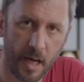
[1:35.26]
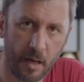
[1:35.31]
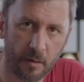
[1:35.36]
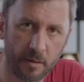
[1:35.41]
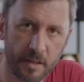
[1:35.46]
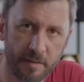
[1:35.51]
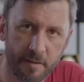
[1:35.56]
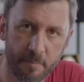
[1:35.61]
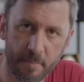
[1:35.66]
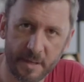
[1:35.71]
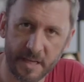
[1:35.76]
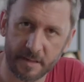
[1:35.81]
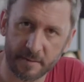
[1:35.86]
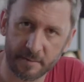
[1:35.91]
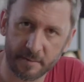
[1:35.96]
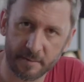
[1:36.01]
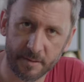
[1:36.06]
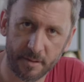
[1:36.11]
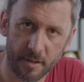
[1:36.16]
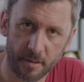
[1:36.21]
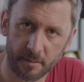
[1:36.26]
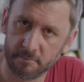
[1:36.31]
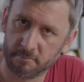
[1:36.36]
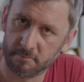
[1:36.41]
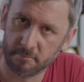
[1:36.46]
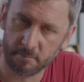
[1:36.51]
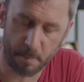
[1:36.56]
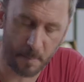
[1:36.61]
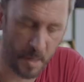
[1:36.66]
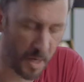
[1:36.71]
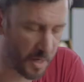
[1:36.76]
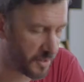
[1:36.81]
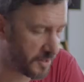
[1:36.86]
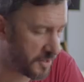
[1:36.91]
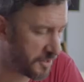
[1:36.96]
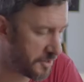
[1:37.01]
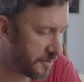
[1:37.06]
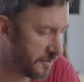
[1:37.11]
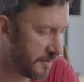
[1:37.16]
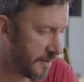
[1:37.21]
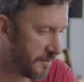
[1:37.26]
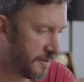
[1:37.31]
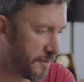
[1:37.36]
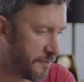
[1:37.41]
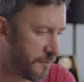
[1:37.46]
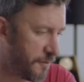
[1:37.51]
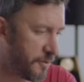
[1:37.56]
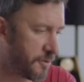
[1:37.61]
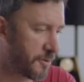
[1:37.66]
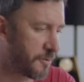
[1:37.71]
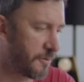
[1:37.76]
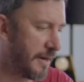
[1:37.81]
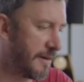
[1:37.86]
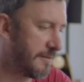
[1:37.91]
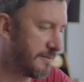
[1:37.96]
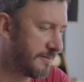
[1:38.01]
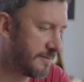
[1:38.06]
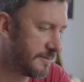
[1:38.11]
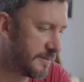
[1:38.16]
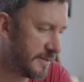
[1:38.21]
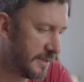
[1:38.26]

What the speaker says: I'll leave it be, you know? Not gonna do the photograph.